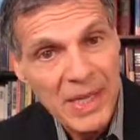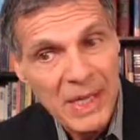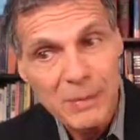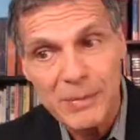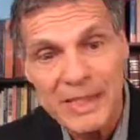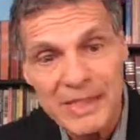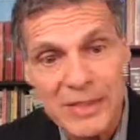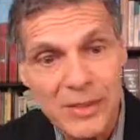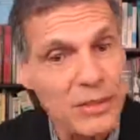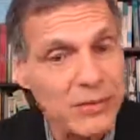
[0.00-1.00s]
it would make
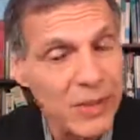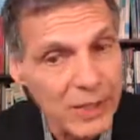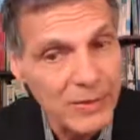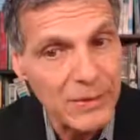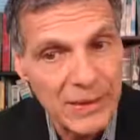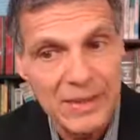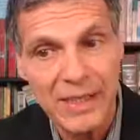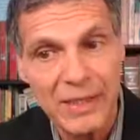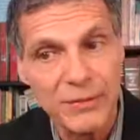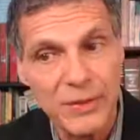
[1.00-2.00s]
sense to avoid
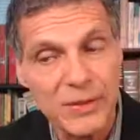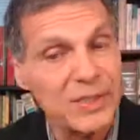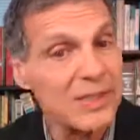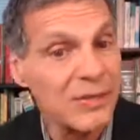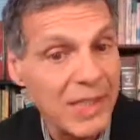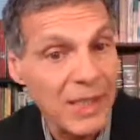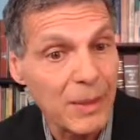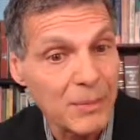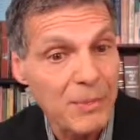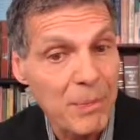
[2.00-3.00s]
gluten-containing foods to see if it
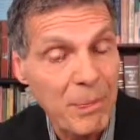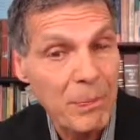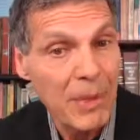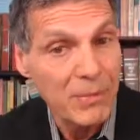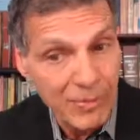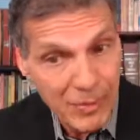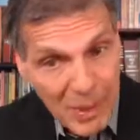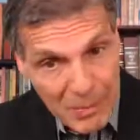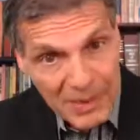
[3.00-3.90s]
helps. But remember